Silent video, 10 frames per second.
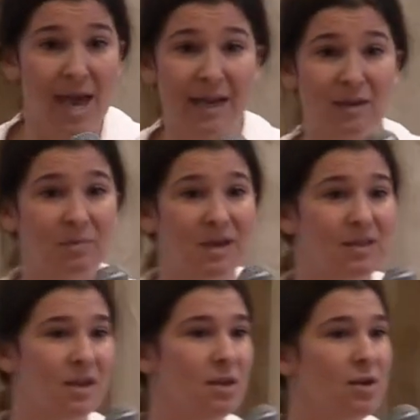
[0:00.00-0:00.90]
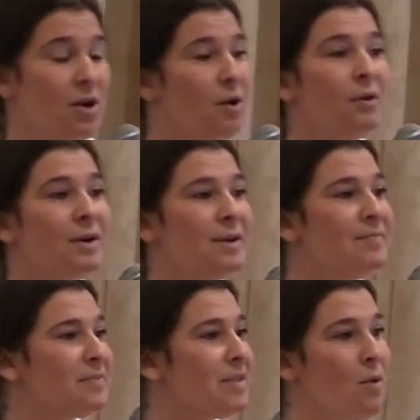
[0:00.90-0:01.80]
It could be that, you know,
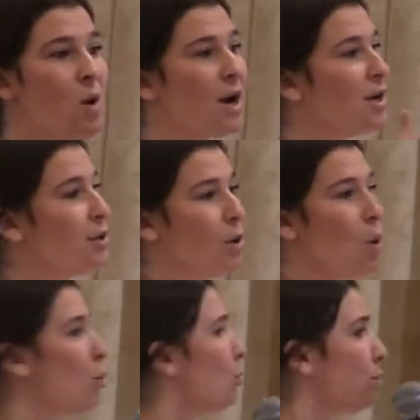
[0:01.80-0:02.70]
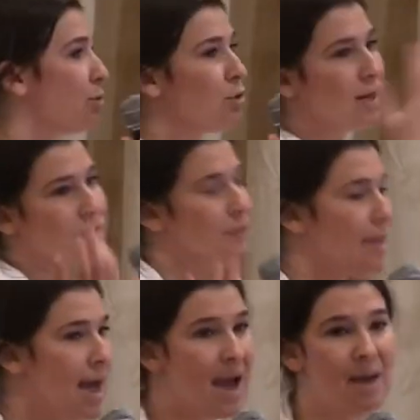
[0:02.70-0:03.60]
they wanted you to hold drugs for
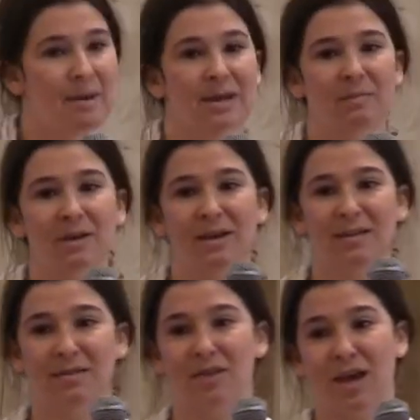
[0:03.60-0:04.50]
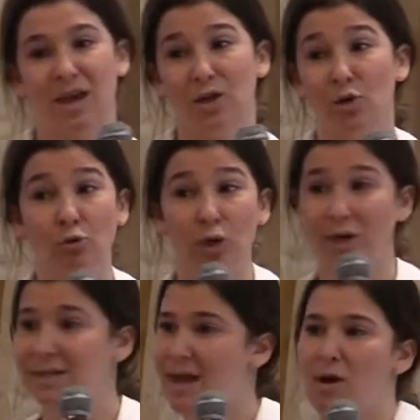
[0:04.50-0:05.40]
them. It could be that they you
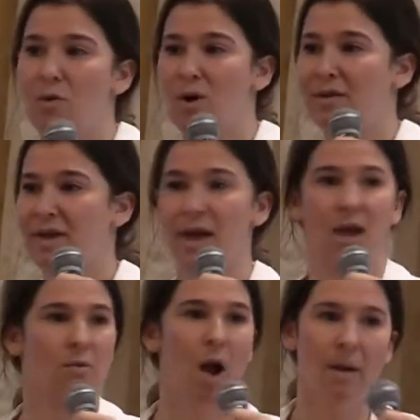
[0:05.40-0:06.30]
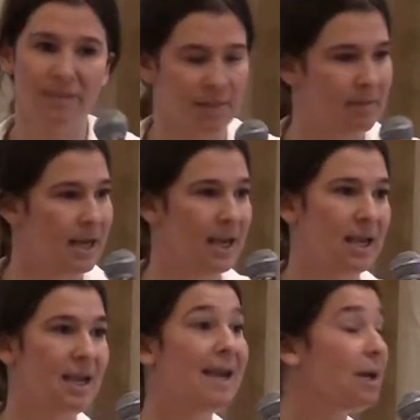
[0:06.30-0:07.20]
looked out while they robbed
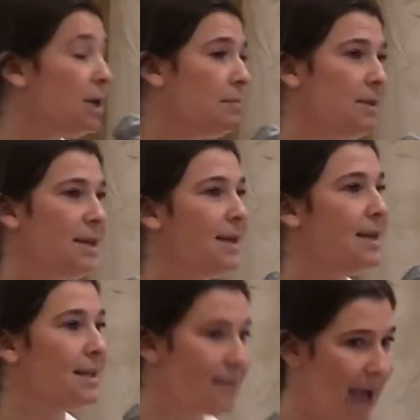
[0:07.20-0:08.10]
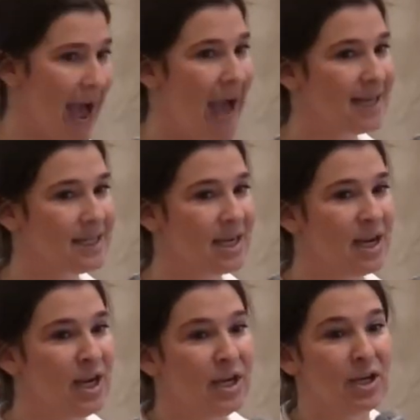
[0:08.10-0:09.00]
somebody. It could be that
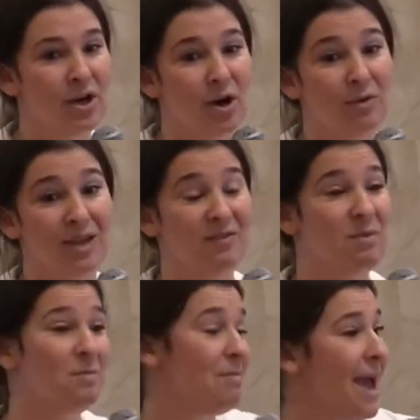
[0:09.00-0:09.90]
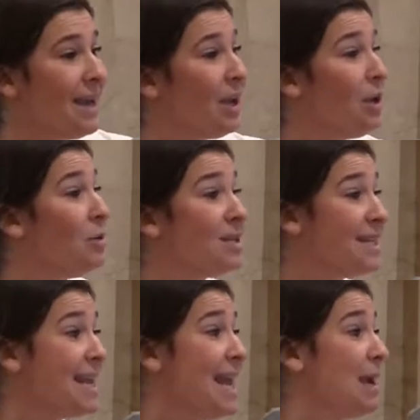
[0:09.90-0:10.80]
you know, they've been begging you
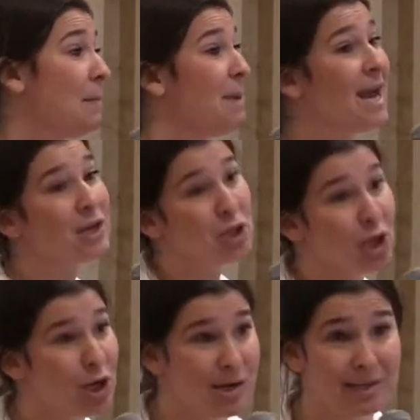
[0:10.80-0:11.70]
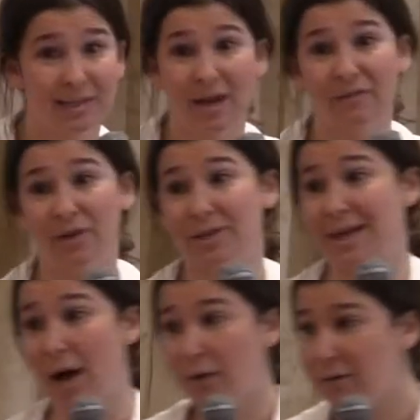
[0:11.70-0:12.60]
to take pictures of
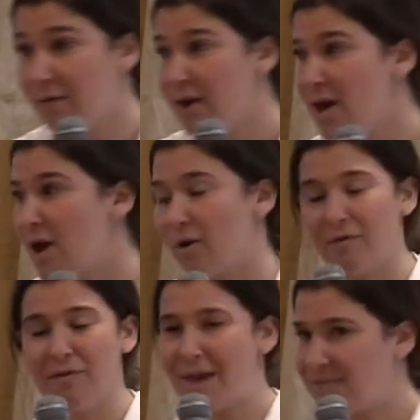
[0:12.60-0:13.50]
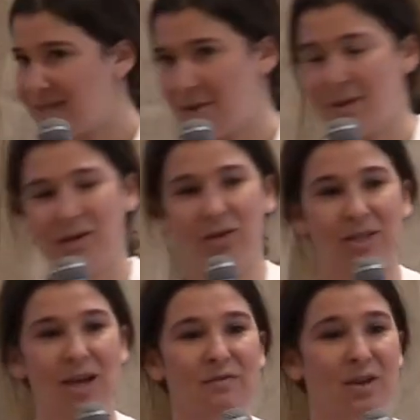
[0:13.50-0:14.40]
yourself or for them to take
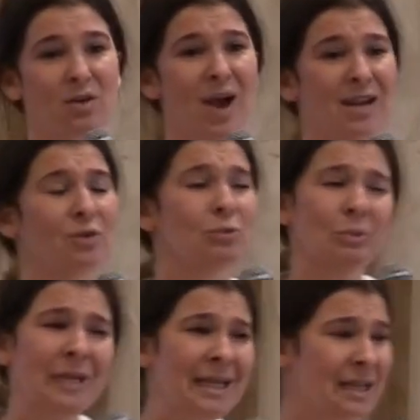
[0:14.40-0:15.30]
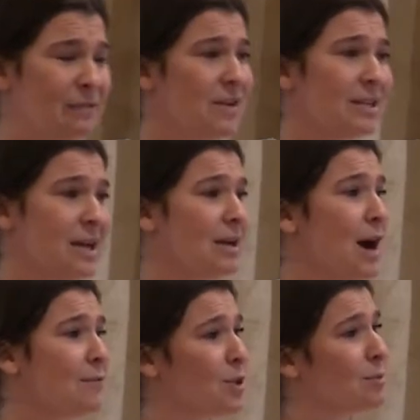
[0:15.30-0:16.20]
pictures of you, and you really felt
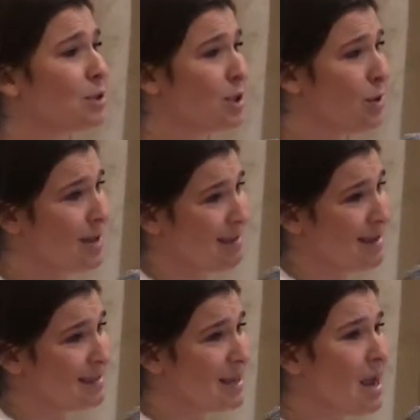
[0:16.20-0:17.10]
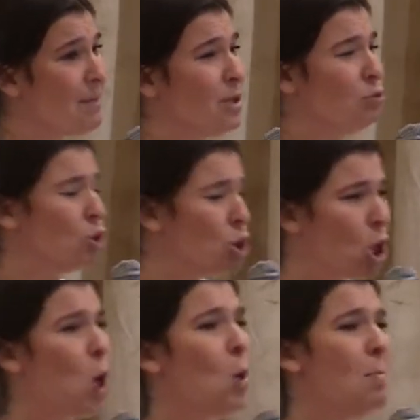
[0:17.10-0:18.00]
uncomfortable doing this, but you
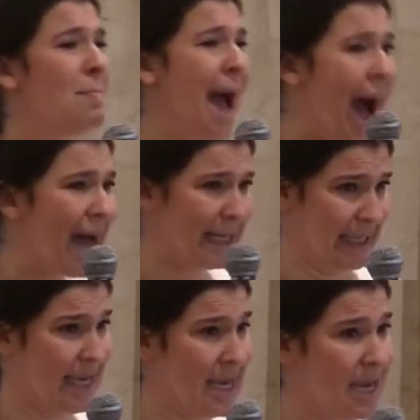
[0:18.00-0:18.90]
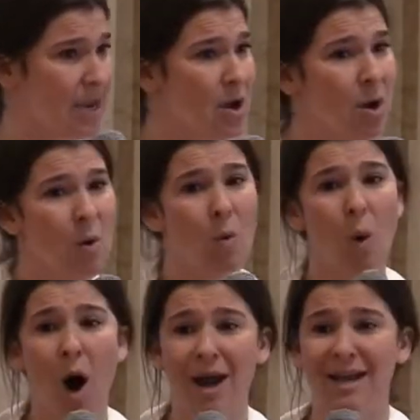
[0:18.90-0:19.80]
so badly
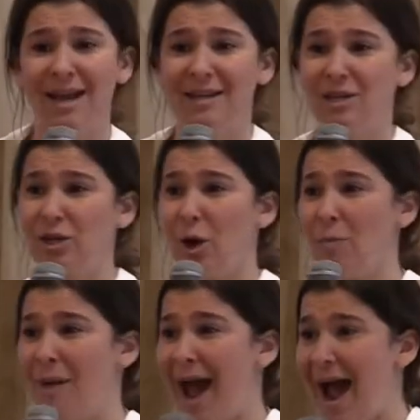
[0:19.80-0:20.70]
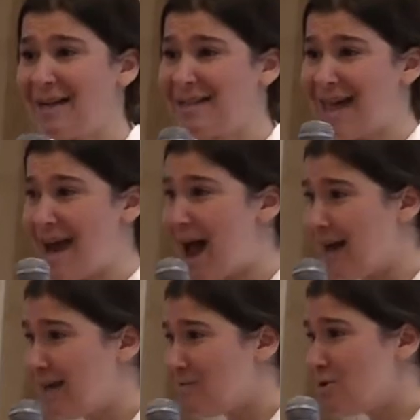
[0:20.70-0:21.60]
wanted to go back to that
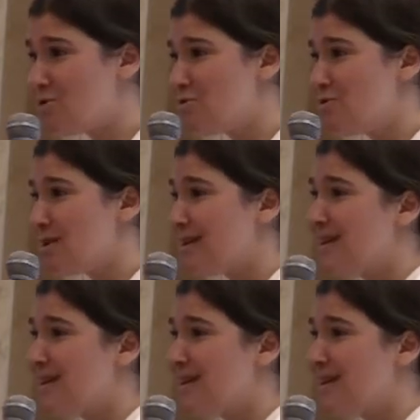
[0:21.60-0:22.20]
honeymoon,